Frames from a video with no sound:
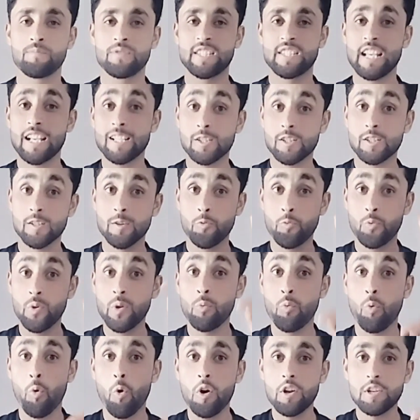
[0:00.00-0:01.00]
Just we
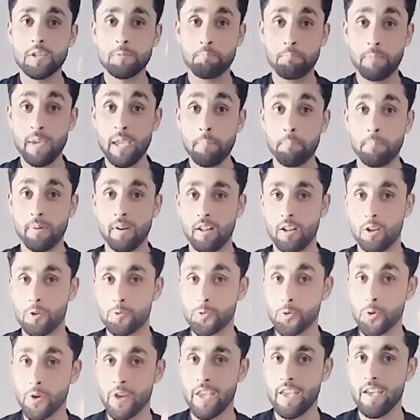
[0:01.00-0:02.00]
want people
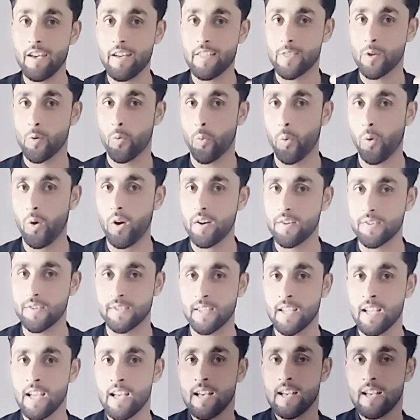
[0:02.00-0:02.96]
to hear the words,